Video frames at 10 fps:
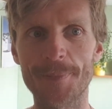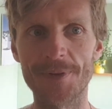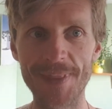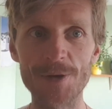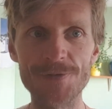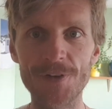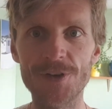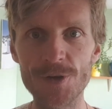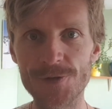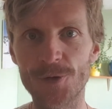that was very
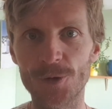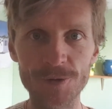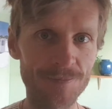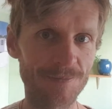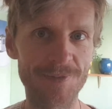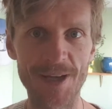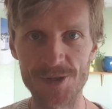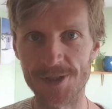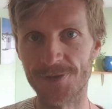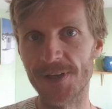useful
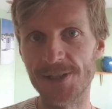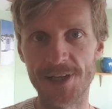thousands of years